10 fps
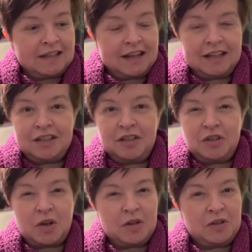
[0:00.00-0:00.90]
I can
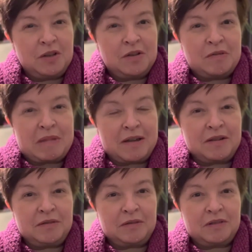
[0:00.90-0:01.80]
talk to you
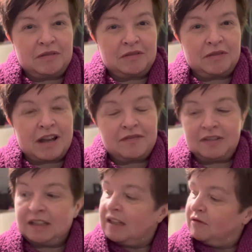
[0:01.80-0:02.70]
about
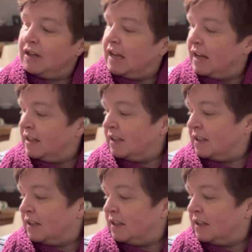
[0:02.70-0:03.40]
crafty related.